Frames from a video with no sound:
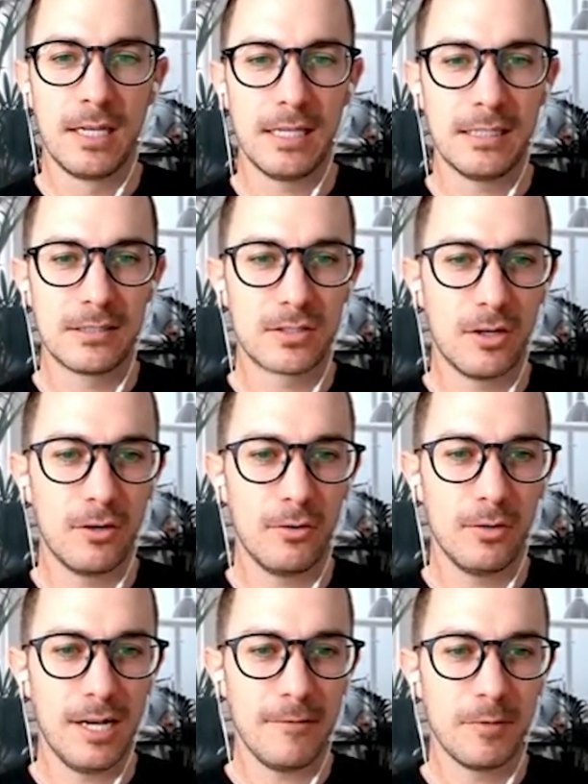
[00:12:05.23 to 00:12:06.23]
And
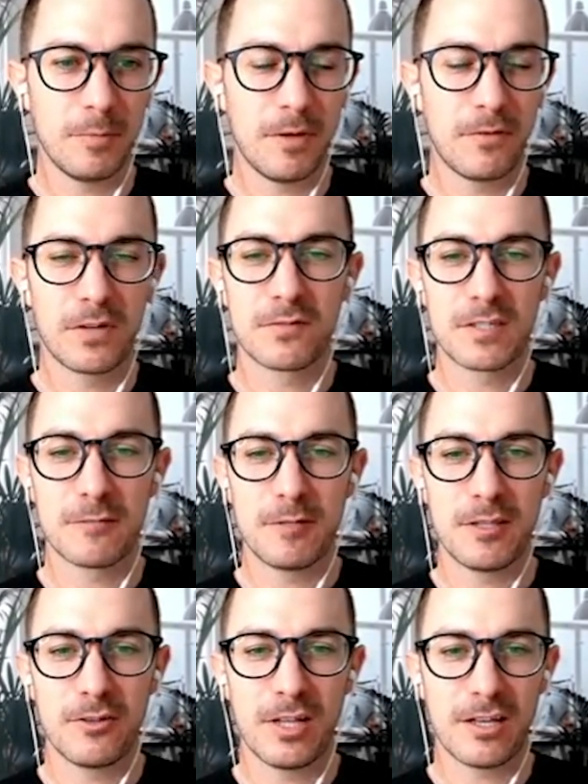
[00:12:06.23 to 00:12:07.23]
so when my friends visit
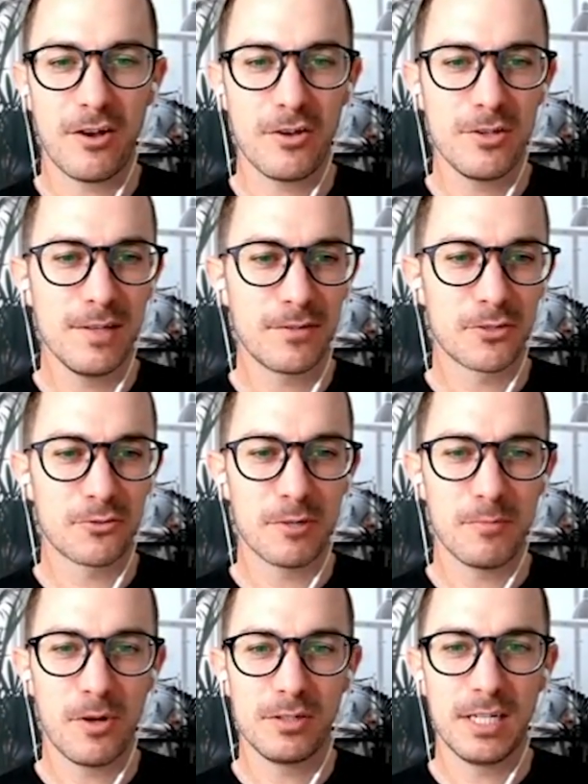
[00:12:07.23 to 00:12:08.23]
me, they're like, oh, you live in a strip
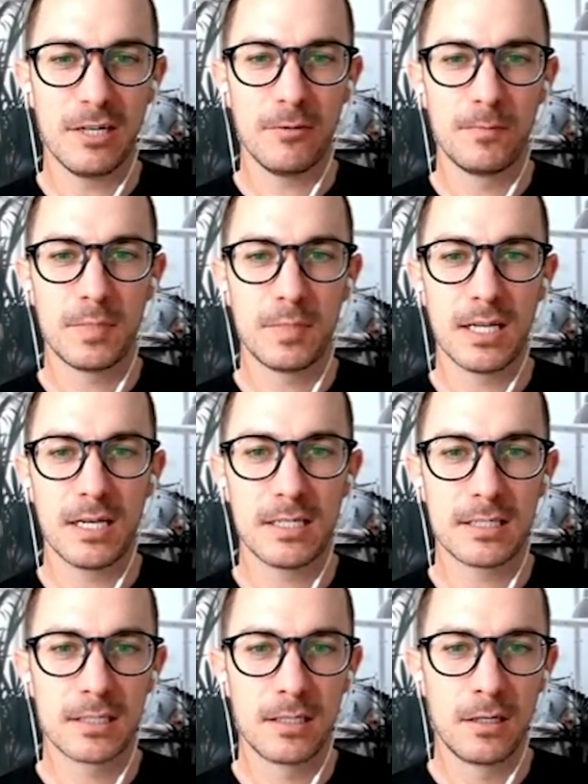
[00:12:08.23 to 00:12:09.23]
mall now,
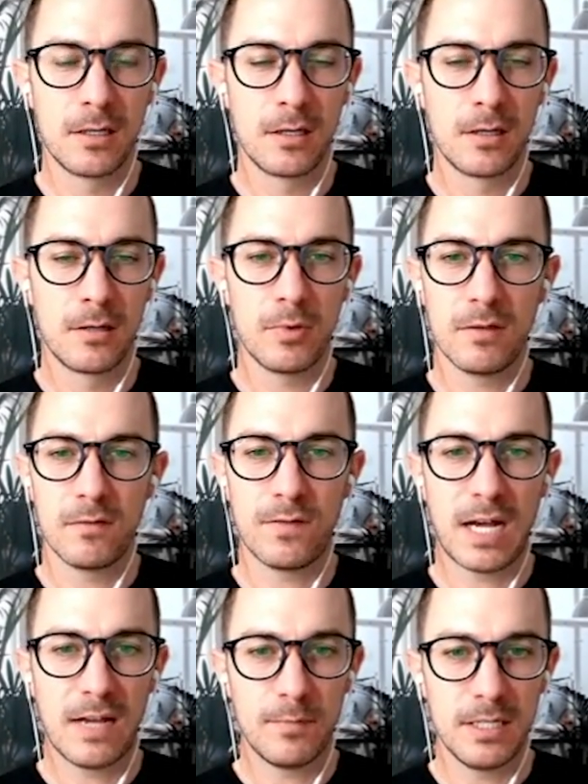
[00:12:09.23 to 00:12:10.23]
because within
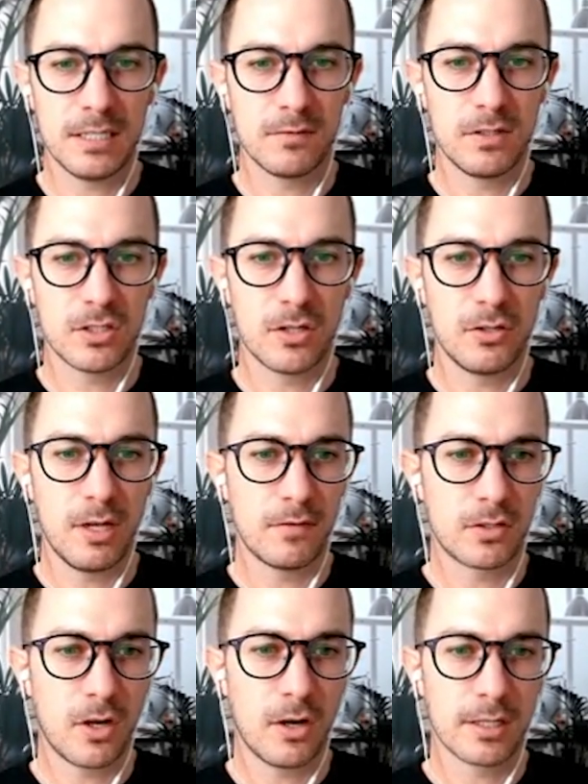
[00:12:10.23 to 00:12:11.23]
5 minutes of each other, you have
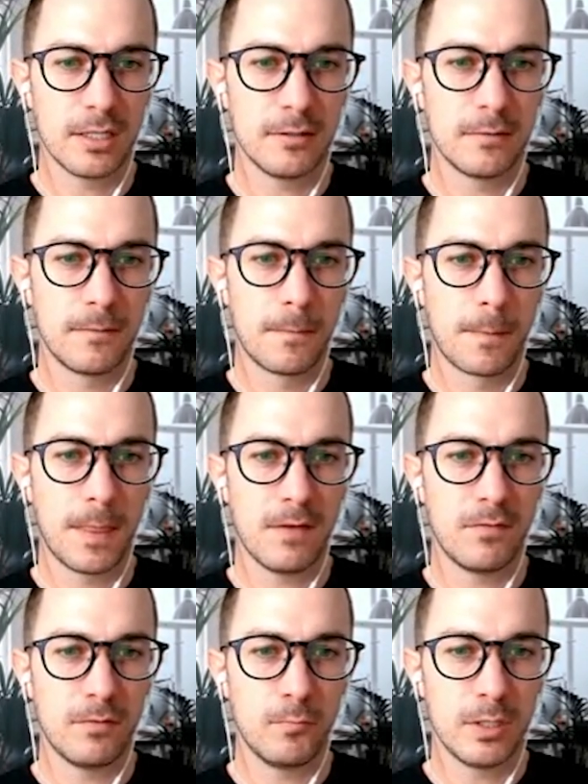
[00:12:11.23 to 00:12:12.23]
a Target, you
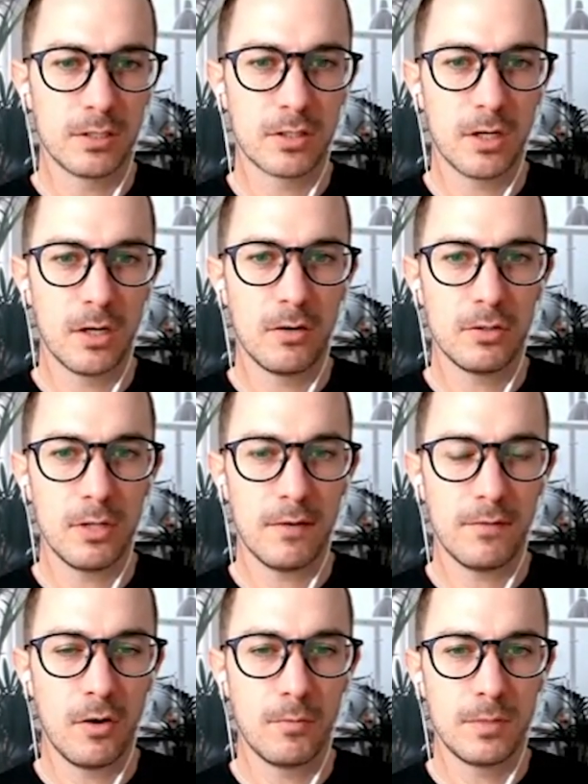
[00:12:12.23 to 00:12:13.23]
have a Glencoe, you
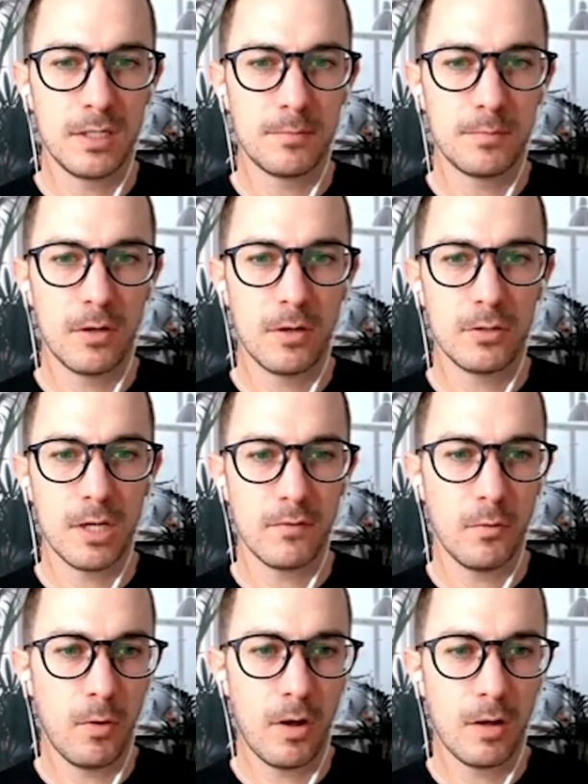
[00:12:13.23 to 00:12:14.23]
have Home Depot, you have a
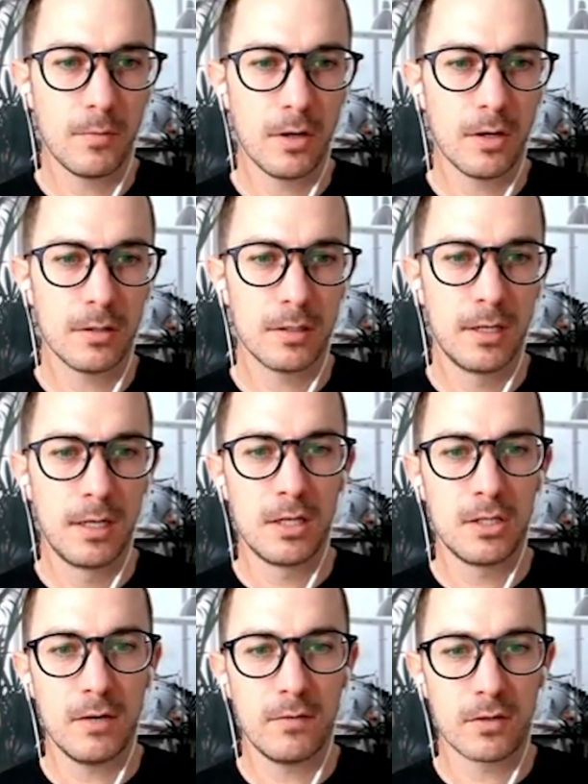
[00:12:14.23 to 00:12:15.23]
Walmart,
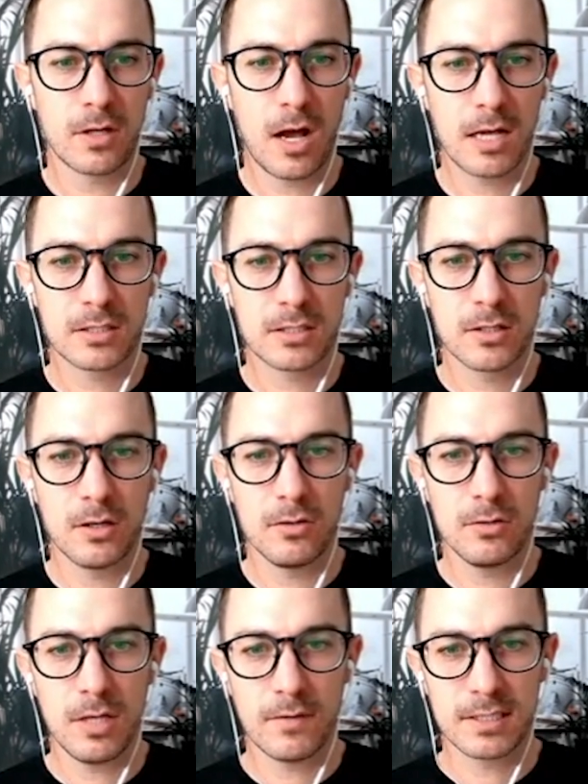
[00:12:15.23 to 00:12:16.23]
you have a Costco,
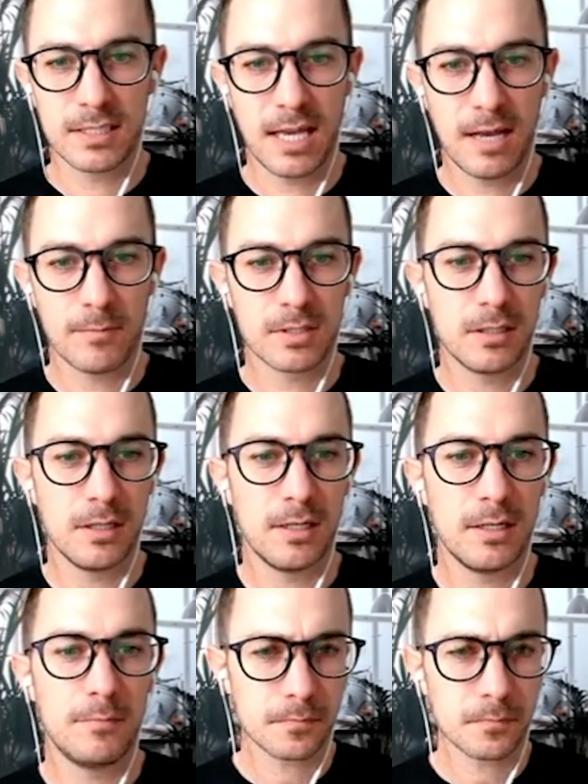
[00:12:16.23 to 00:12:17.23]
you have a Sam's
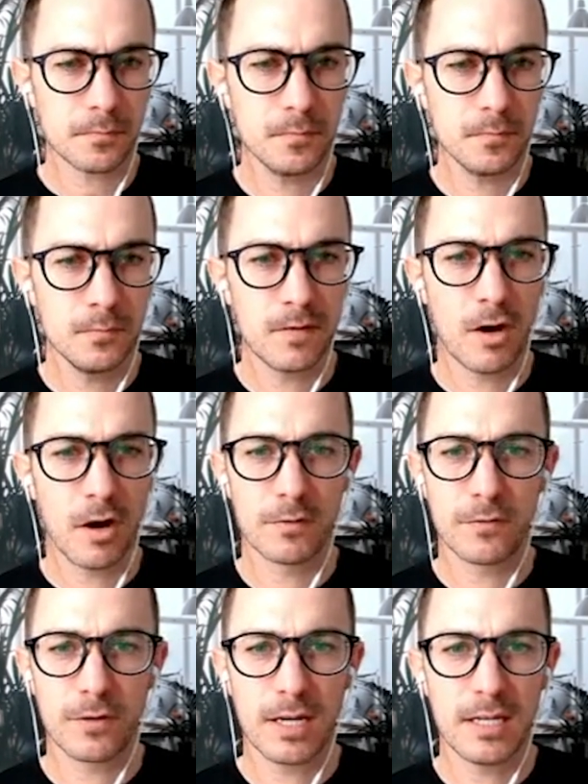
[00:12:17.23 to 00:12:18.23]
Club, you have Harbor
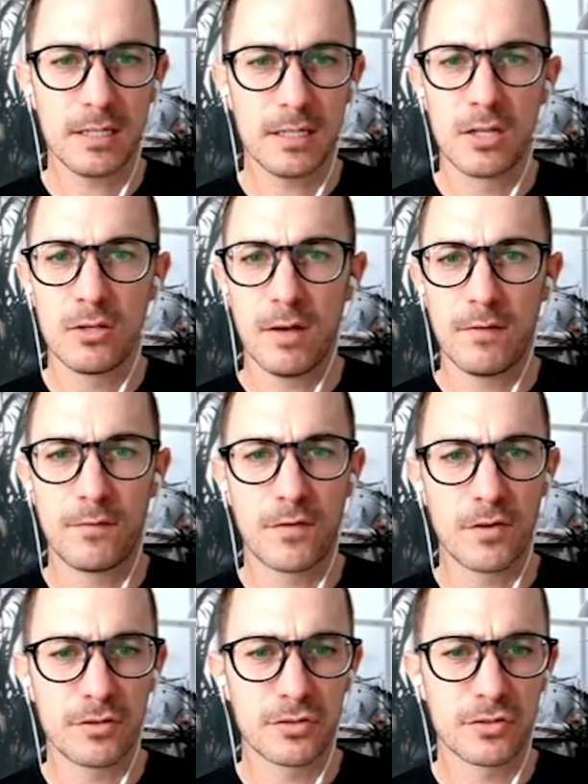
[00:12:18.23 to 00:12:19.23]
Freight, you have
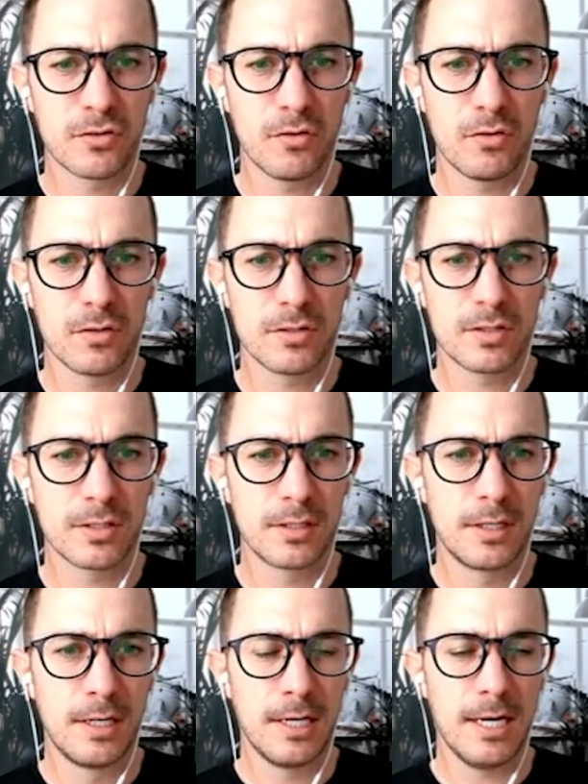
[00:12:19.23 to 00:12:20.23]
furniture stores,
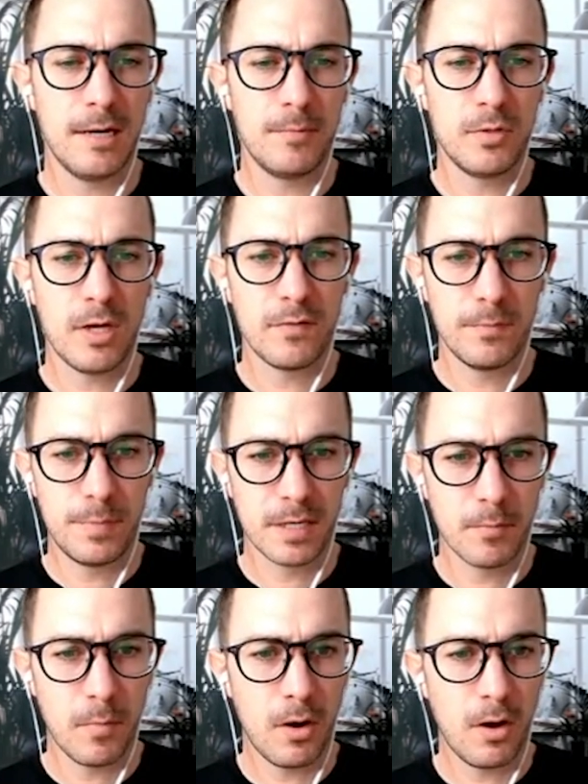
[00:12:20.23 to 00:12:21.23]
you have a big
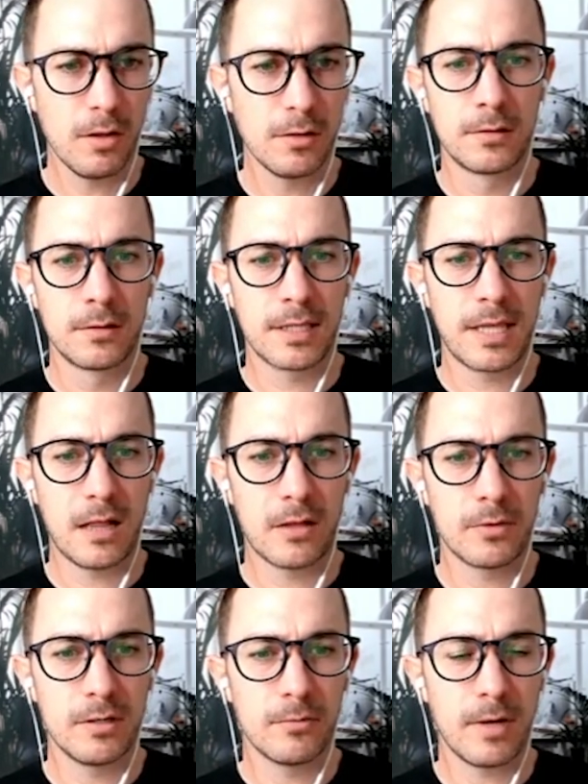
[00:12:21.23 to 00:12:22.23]
mall,
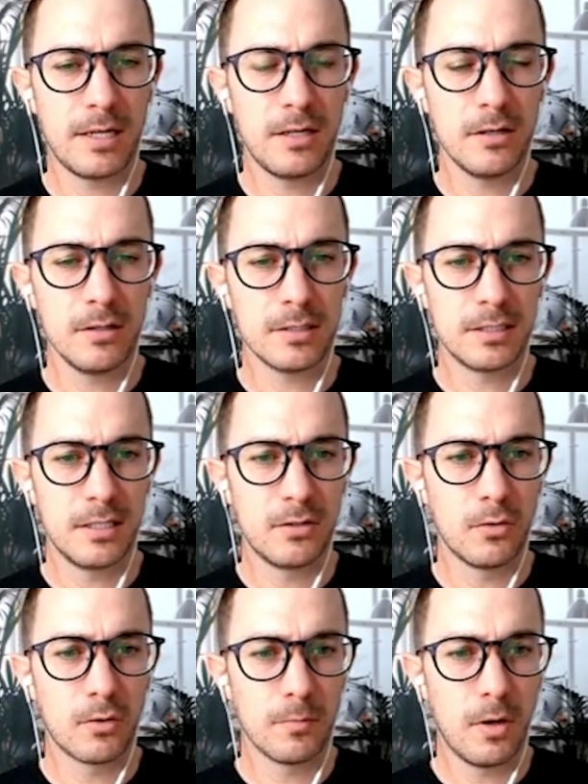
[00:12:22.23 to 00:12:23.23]
Galleria right here. It's an
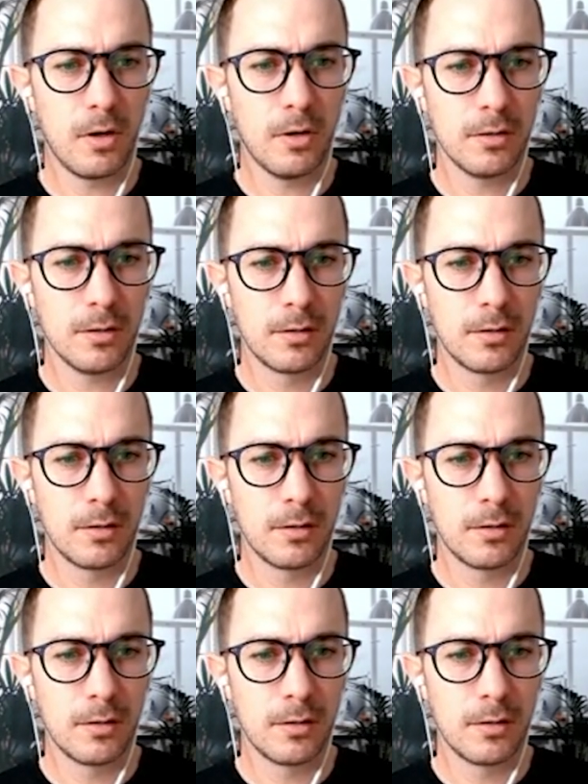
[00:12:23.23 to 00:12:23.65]
indoor mall.